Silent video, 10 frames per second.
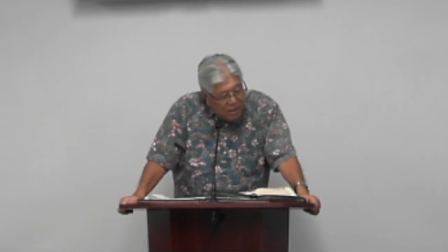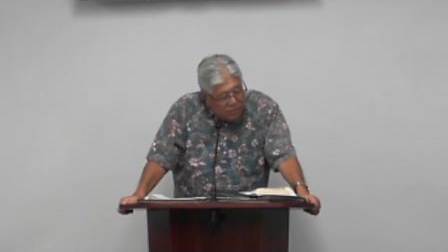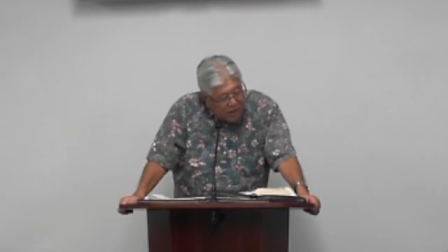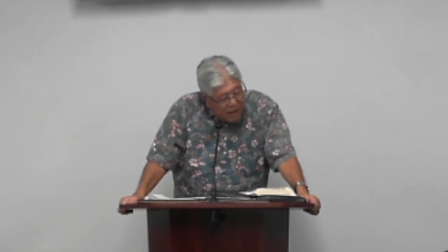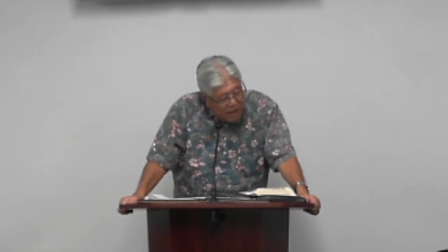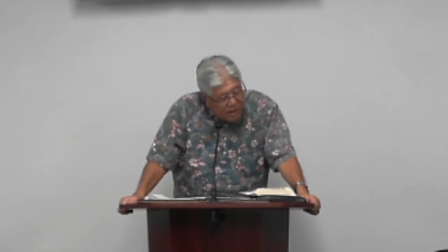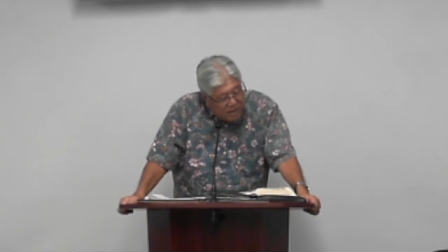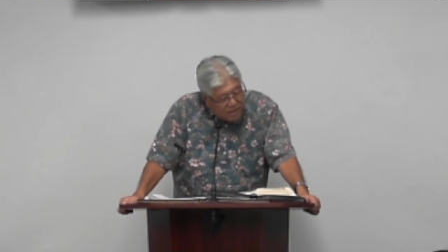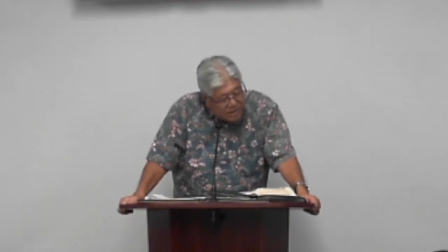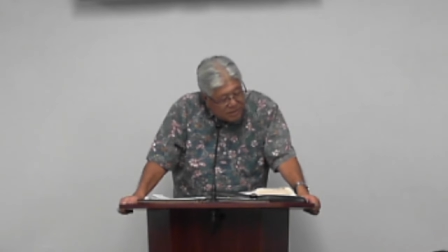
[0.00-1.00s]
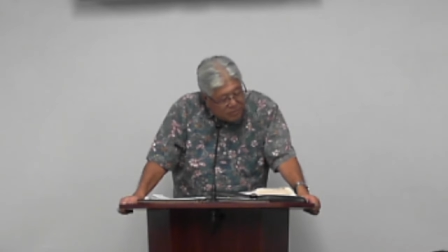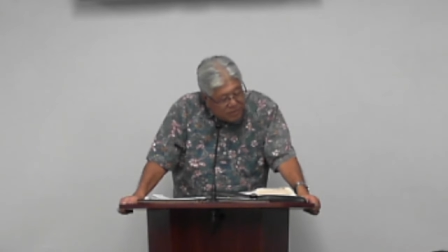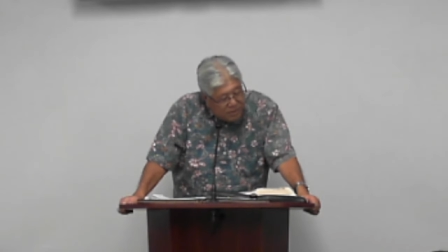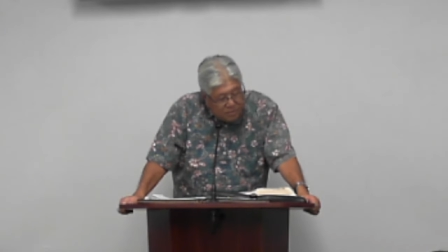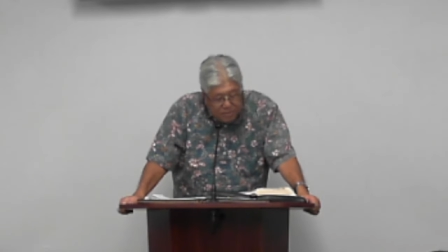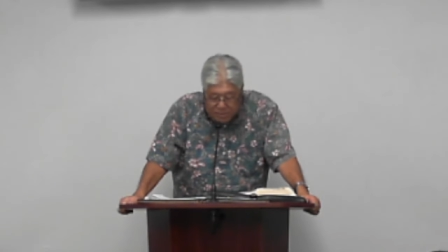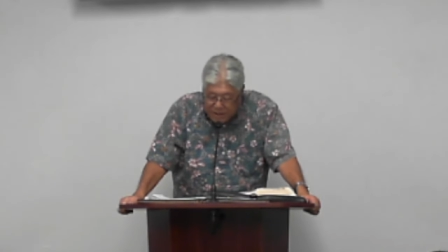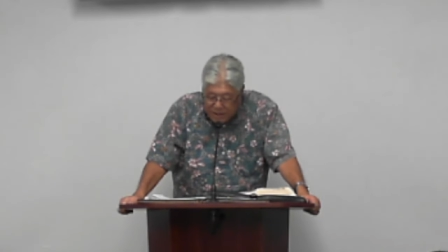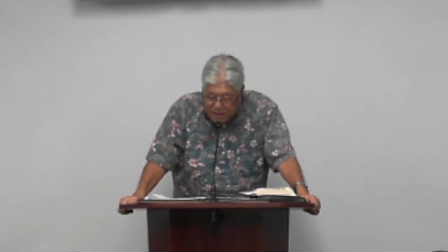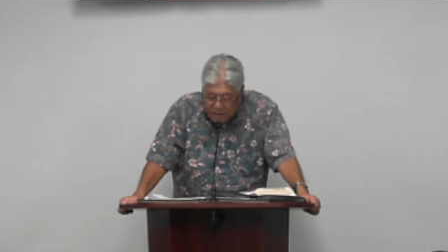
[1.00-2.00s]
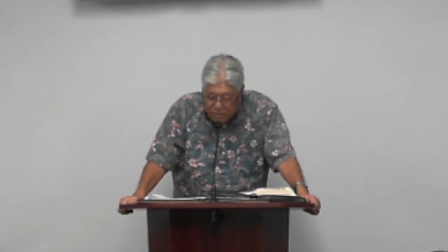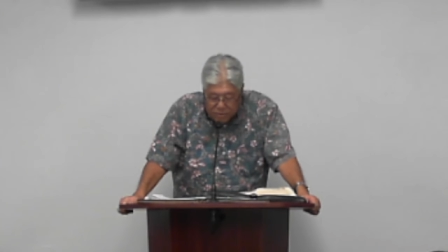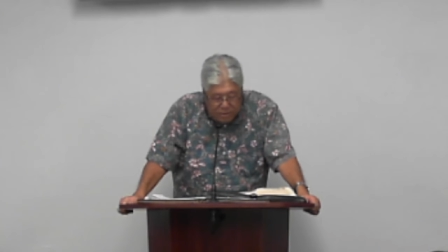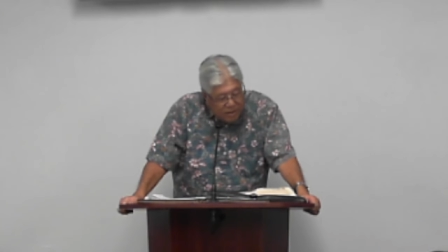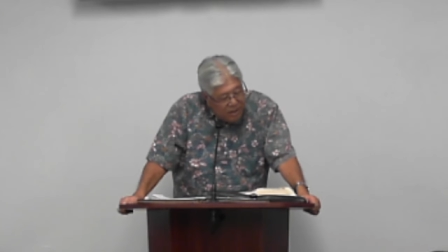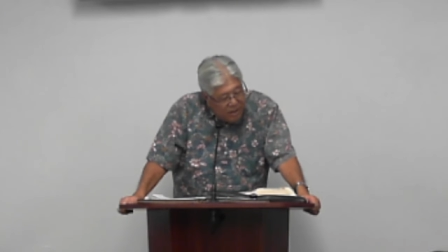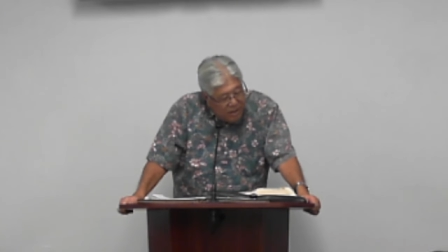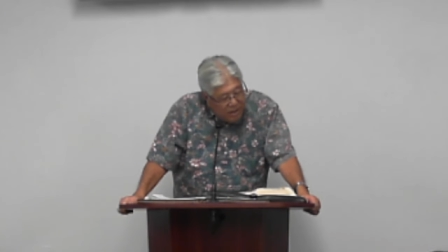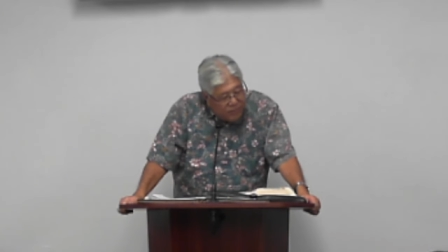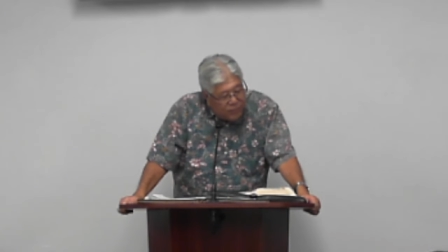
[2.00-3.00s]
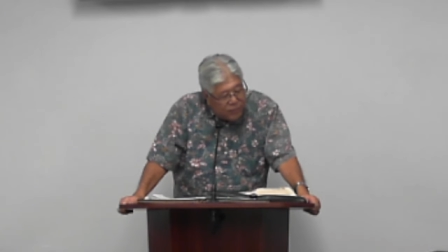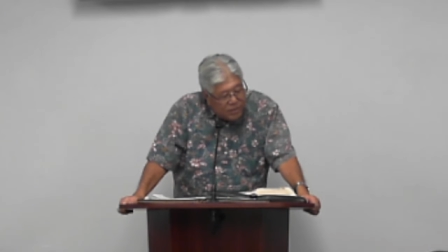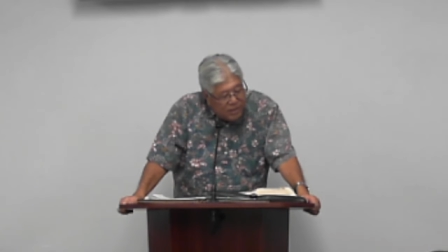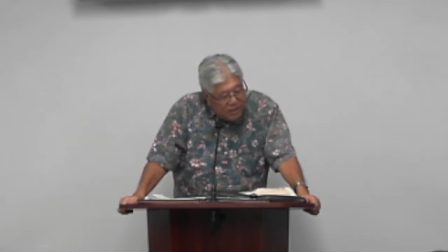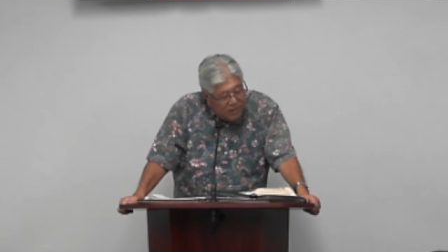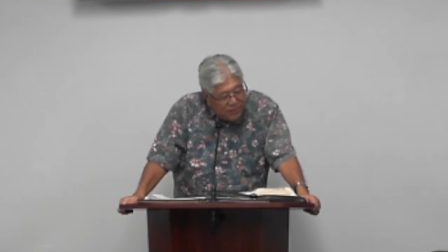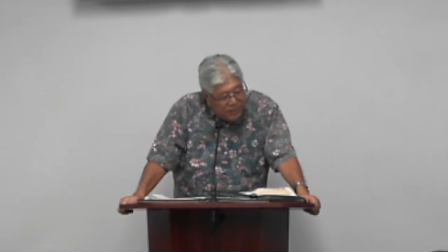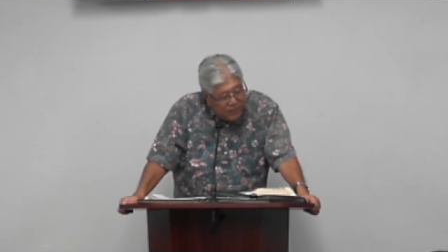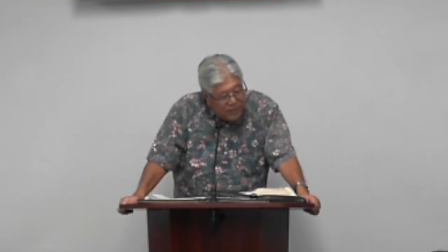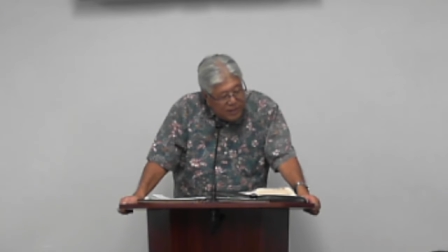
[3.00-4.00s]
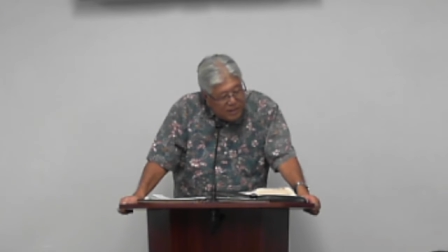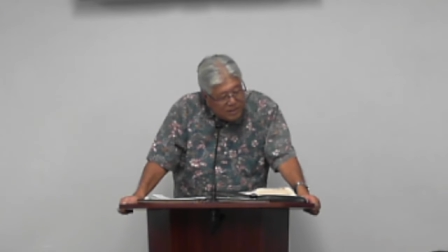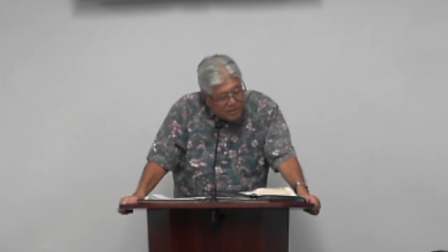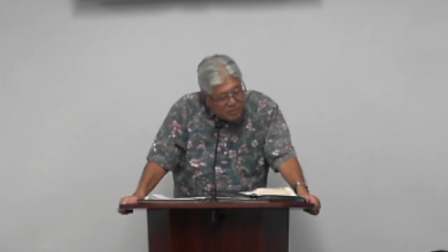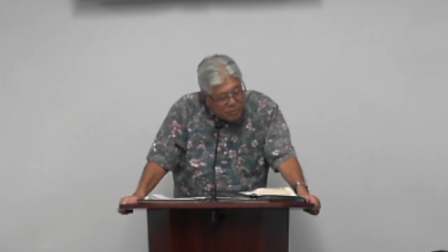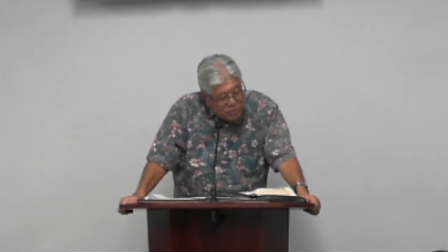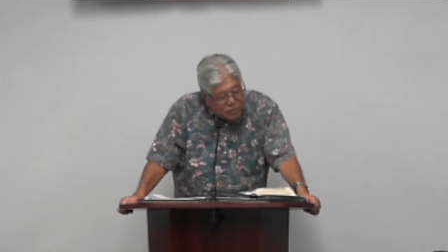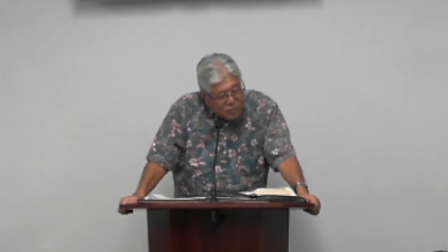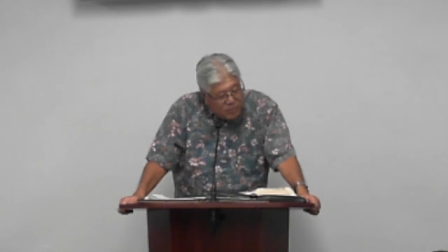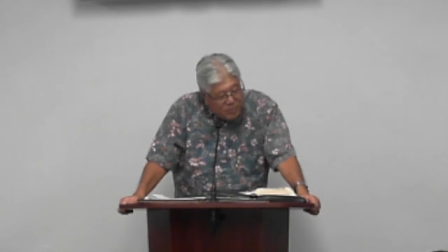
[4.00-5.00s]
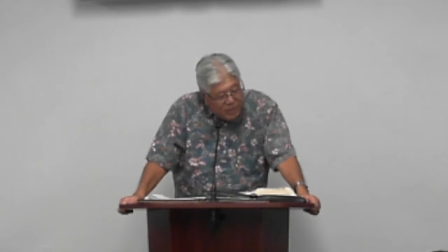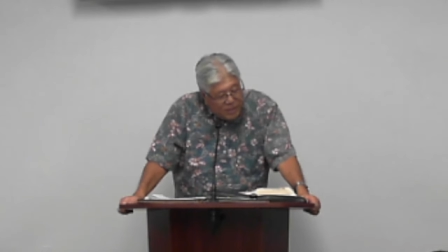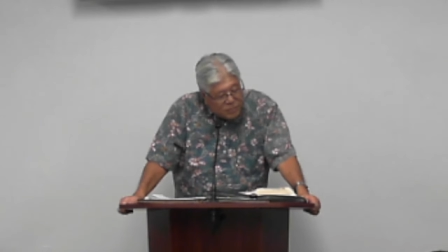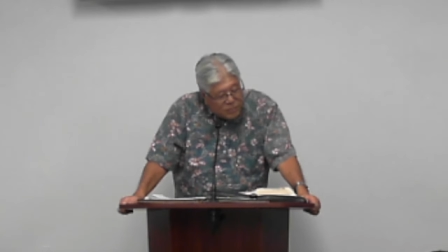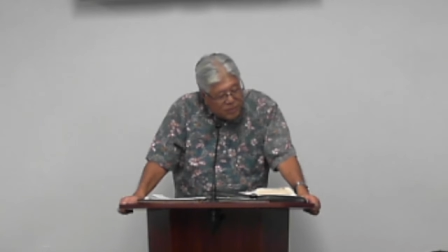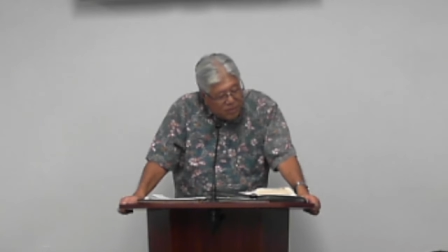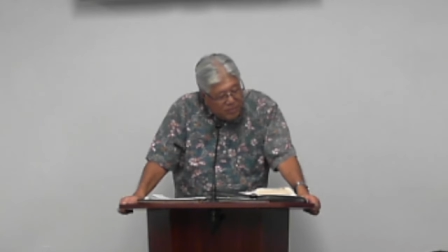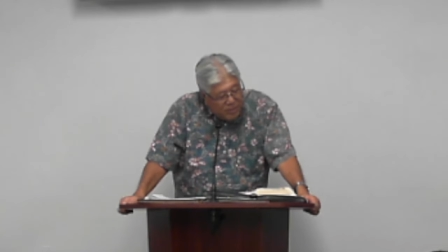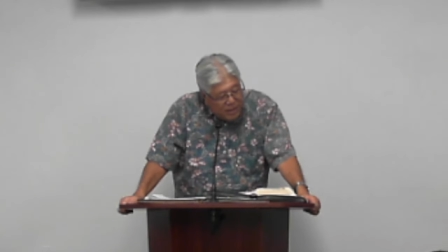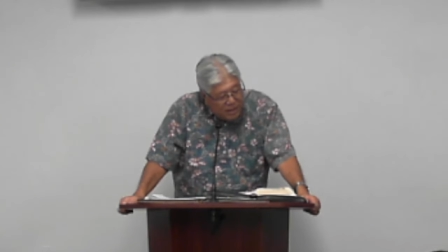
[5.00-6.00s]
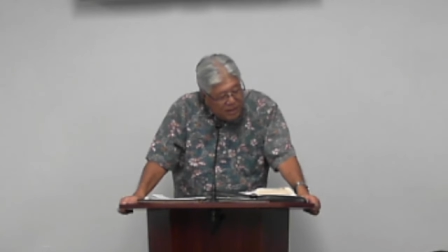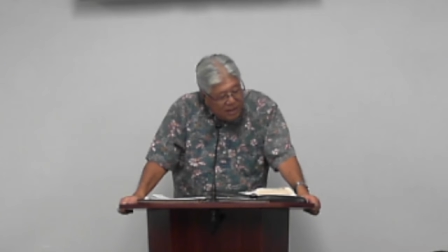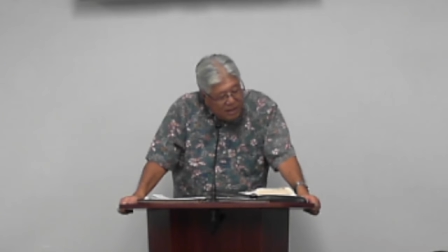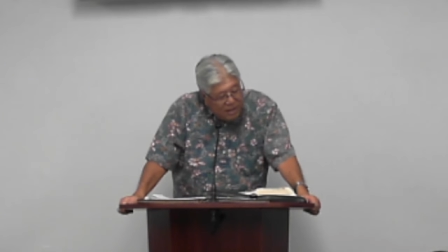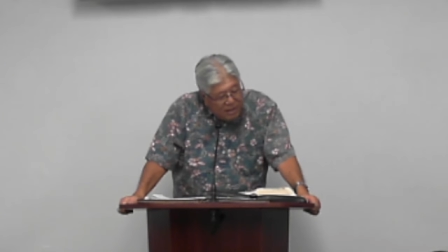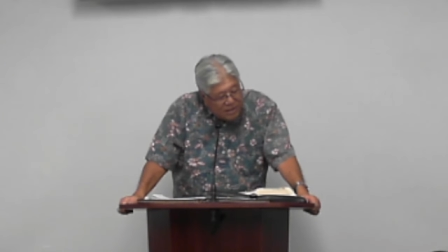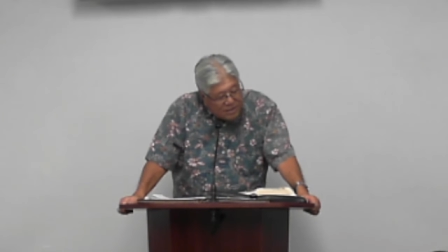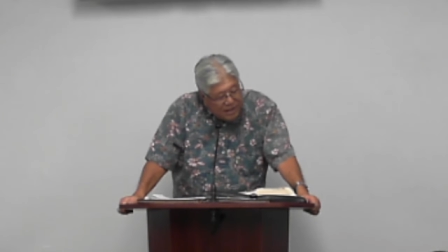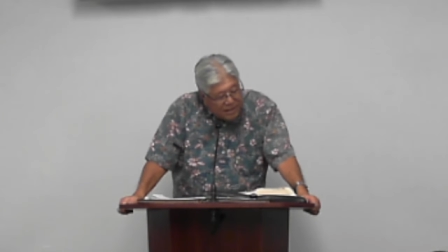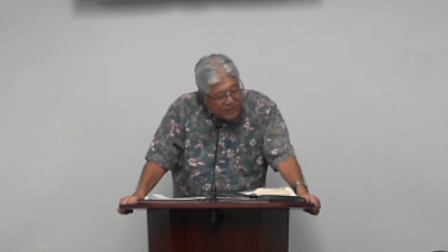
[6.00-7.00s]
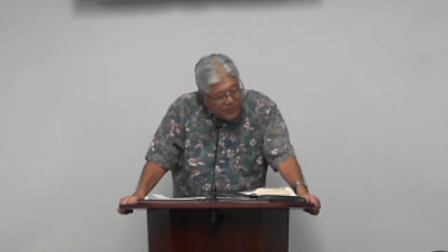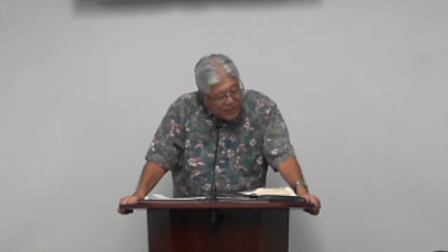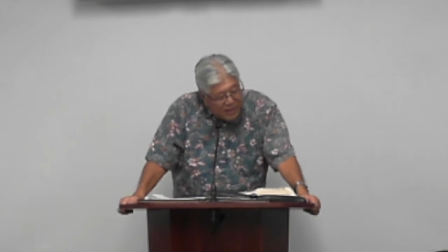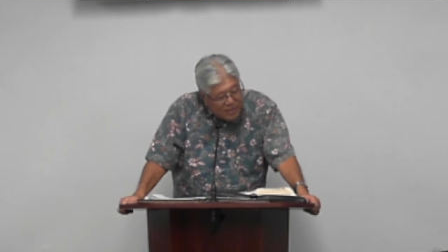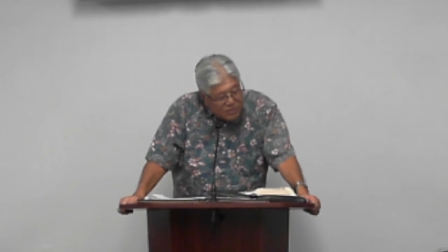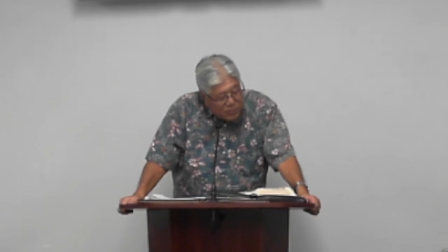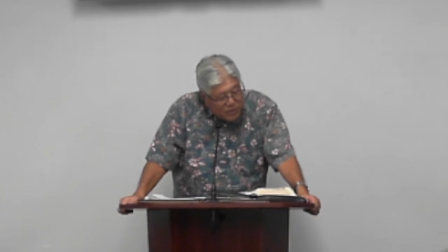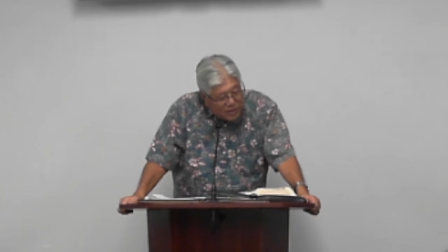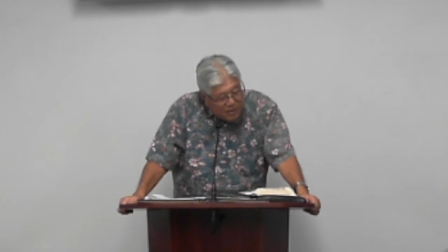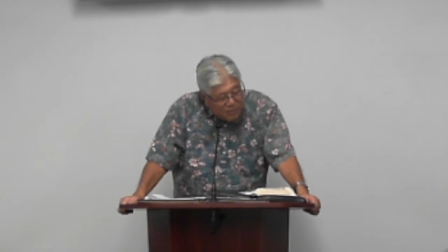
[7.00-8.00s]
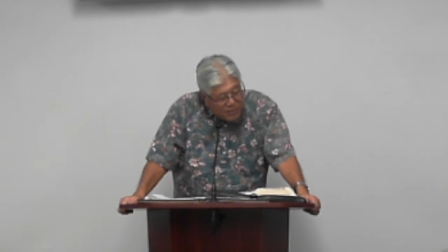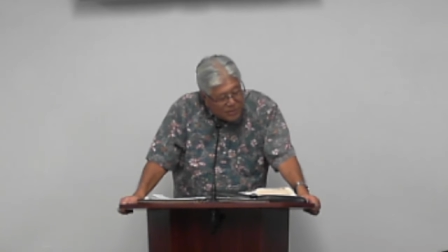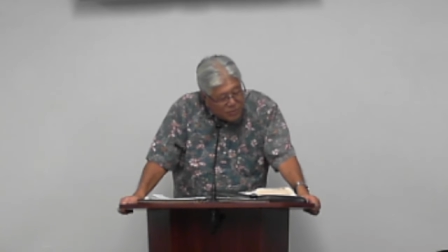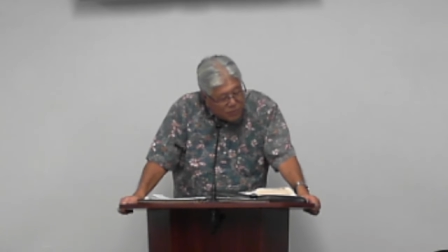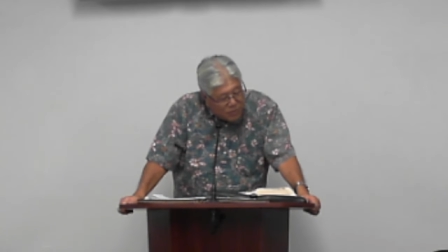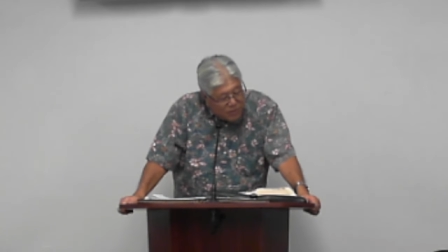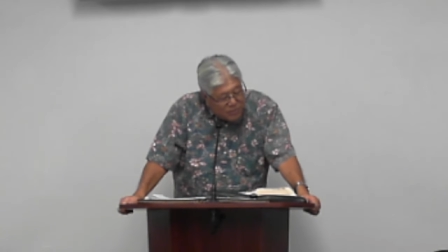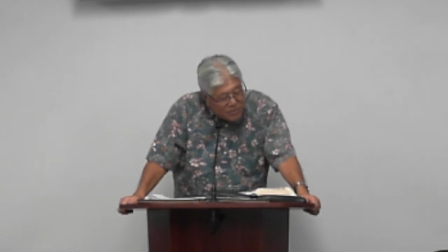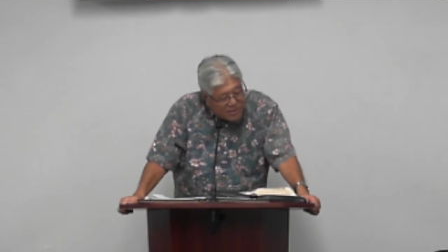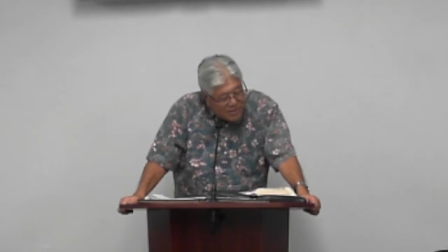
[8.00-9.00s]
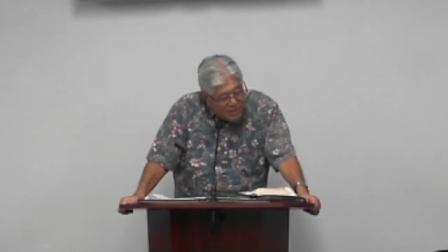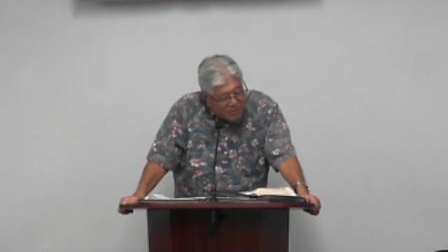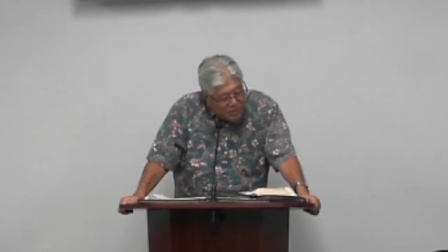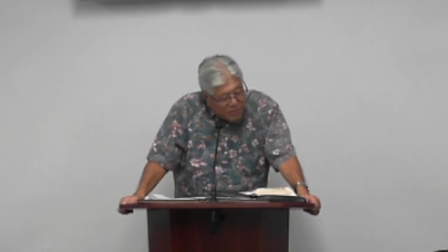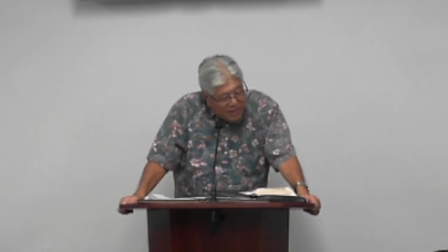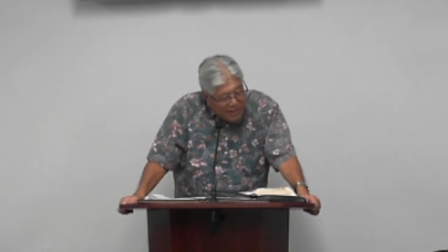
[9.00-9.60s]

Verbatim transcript: Uh, he says, be, be healed. In 14 and 15, he says, Pursue peace with all men, the sanctification without which no one will see the Lord.